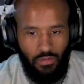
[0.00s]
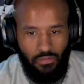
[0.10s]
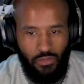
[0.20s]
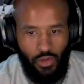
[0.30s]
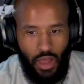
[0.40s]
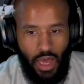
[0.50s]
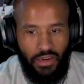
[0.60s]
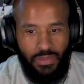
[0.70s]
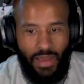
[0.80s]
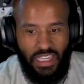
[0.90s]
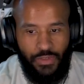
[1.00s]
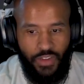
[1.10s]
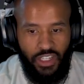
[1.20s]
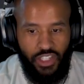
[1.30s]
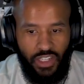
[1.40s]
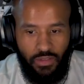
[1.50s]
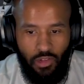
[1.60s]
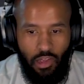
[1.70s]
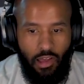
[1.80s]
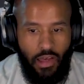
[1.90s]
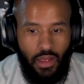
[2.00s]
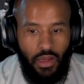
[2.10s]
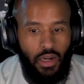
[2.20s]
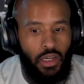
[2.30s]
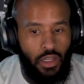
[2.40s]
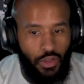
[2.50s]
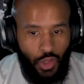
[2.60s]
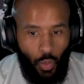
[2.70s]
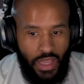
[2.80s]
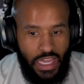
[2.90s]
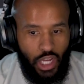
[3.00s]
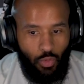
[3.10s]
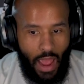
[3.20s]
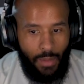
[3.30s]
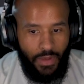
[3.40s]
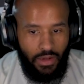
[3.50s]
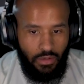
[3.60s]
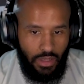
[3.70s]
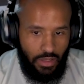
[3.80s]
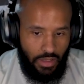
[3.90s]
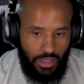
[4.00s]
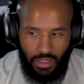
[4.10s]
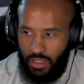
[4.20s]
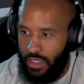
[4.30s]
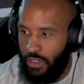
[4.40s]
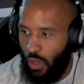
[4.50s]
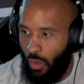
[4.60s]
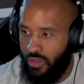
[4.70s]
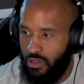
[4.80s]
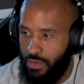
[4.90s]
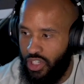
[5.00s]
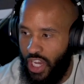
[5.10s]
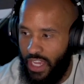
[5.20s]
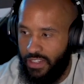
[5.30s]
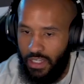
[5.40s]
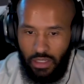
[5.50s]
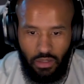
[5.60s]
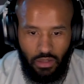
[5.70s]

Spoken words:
So how does Max finish it? The way he grabbed it, he's always going to be chasing